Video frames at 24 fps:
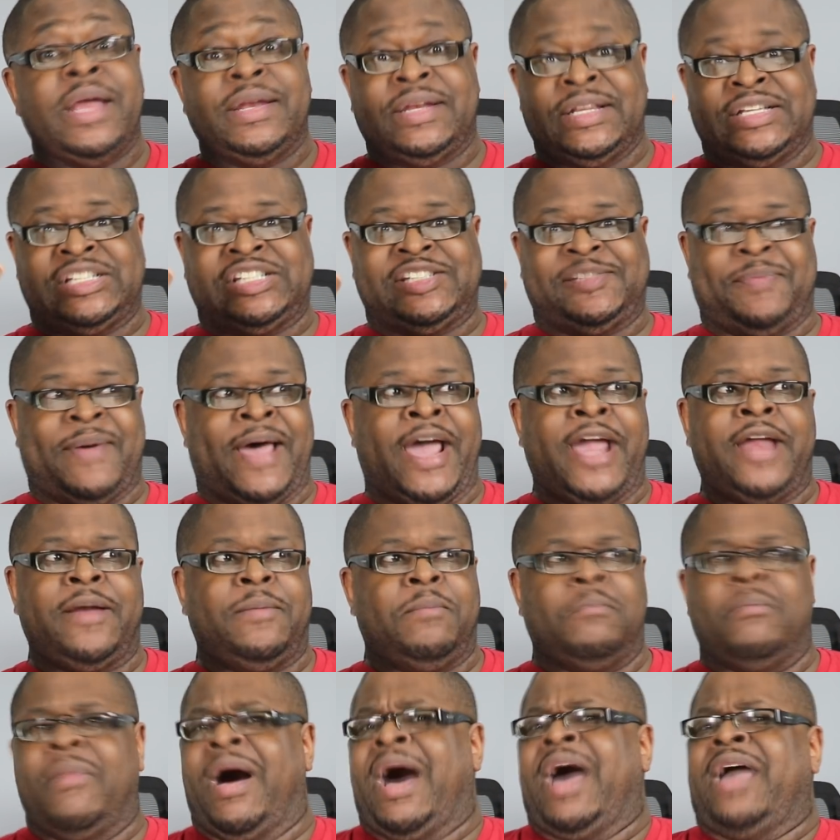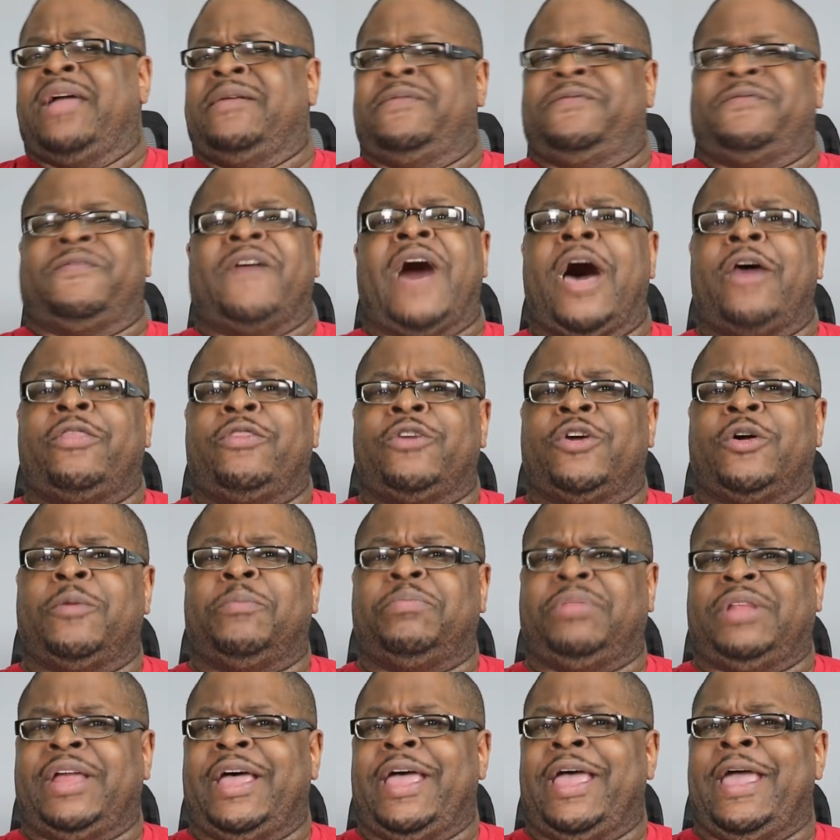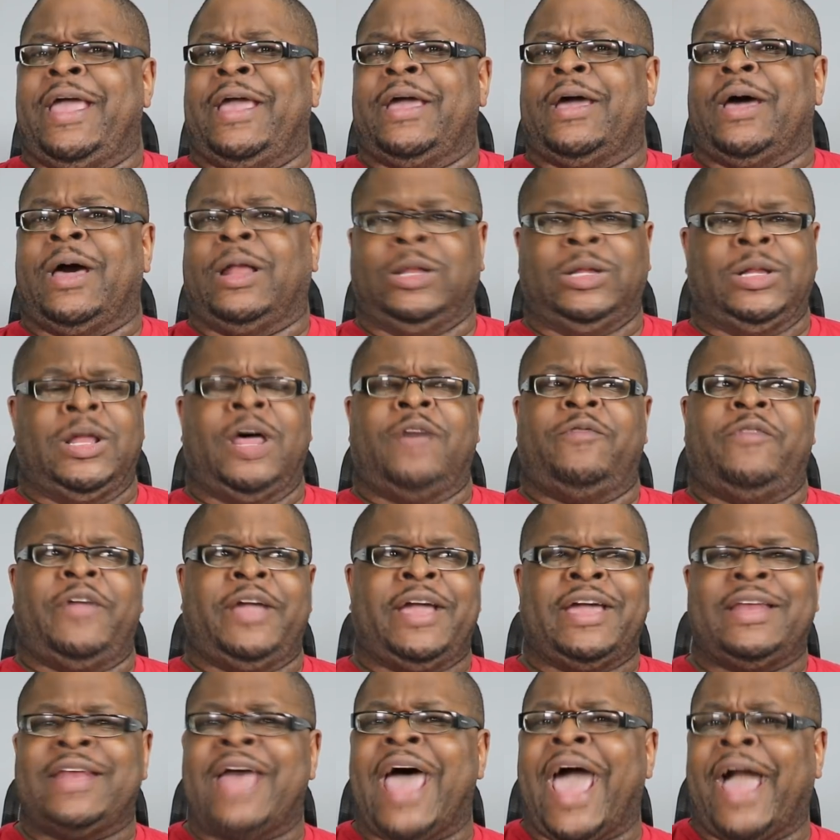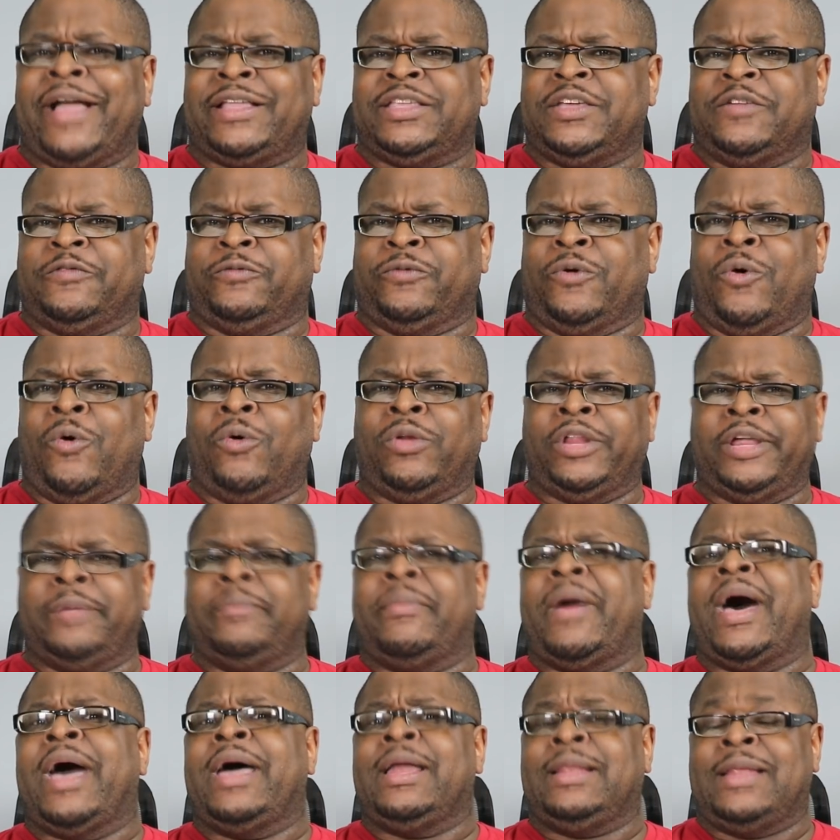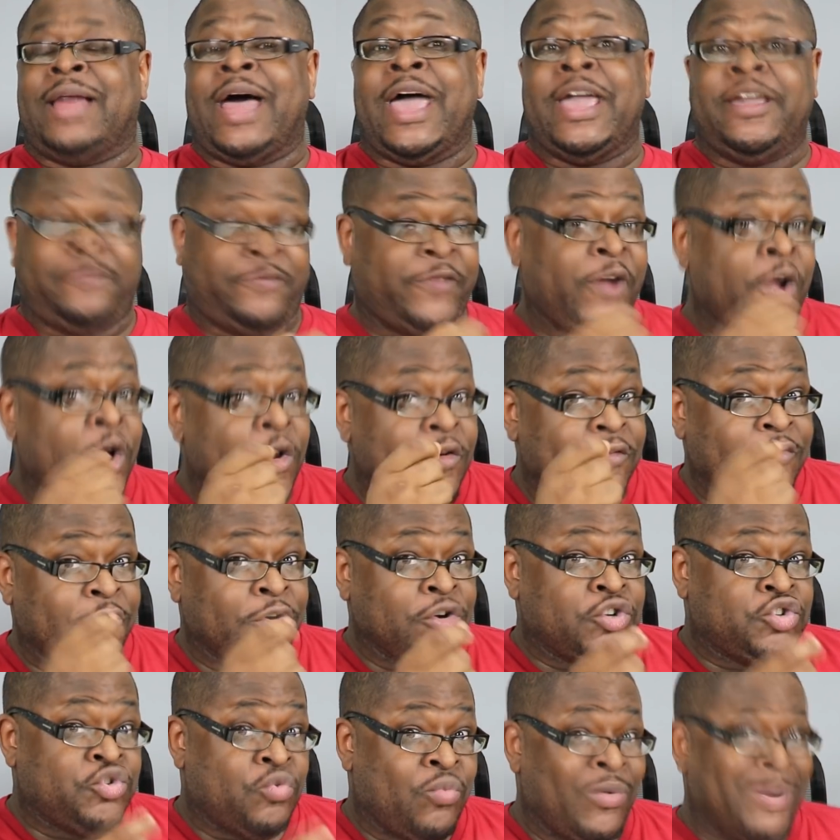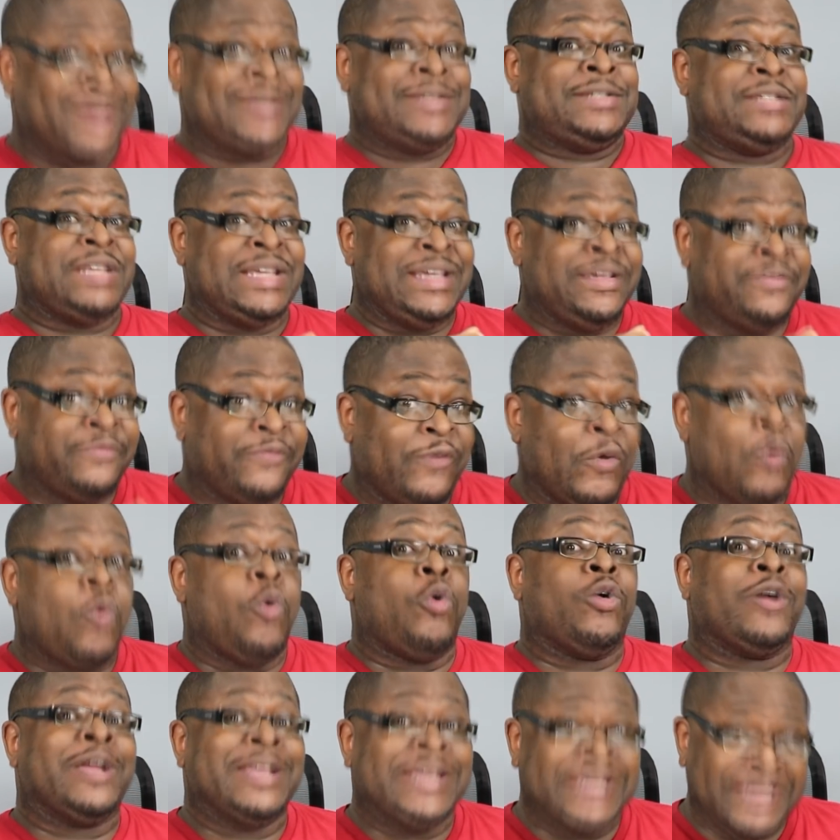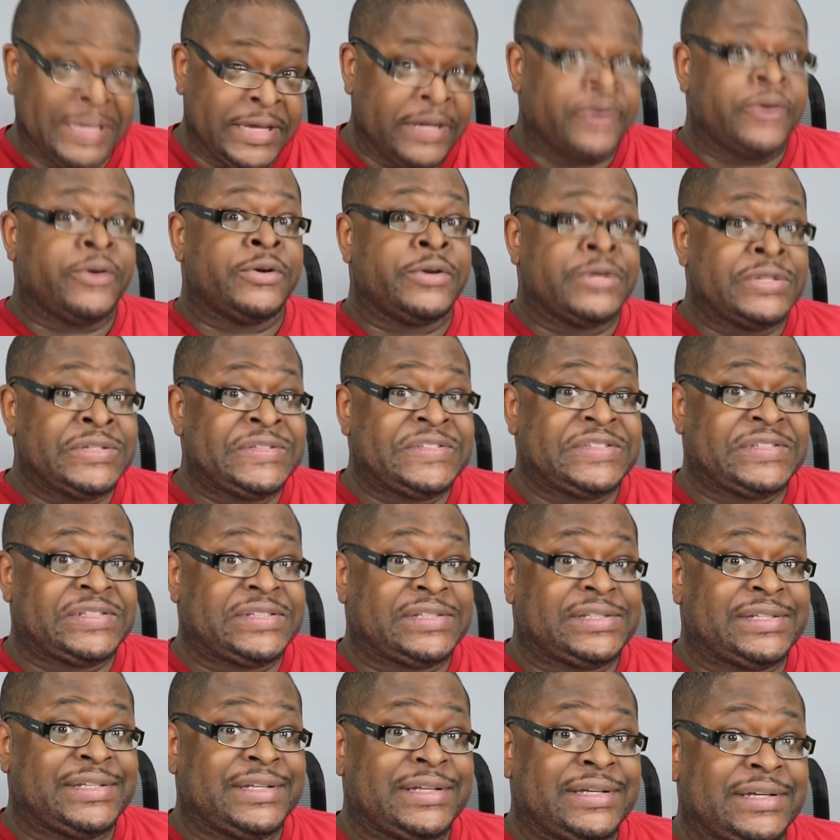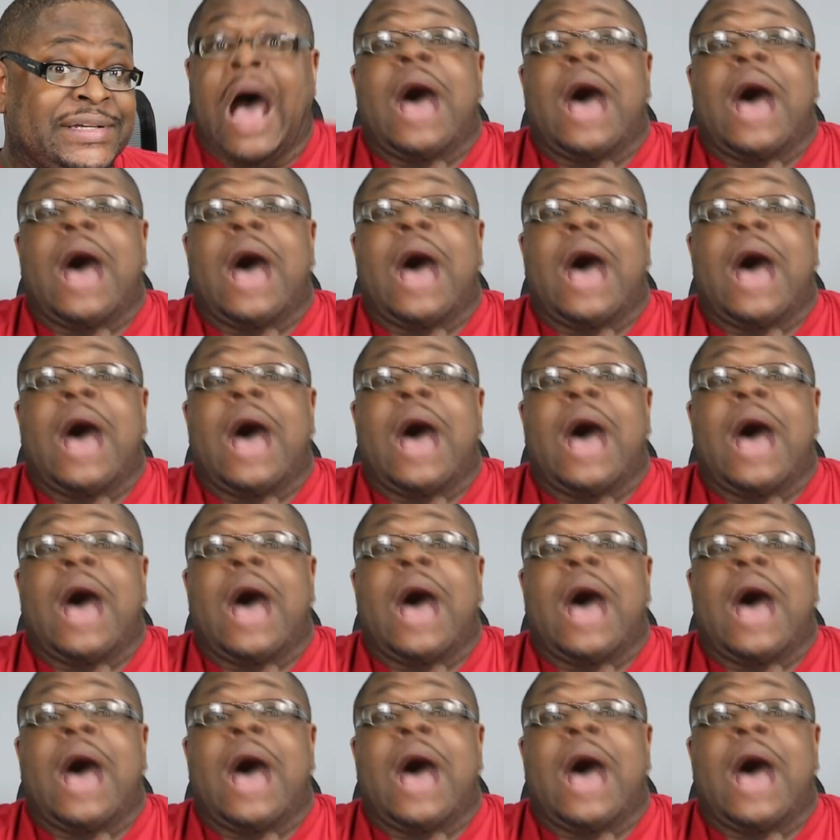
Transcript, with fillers: despite my father playing a loving and active role in my life for 24 years,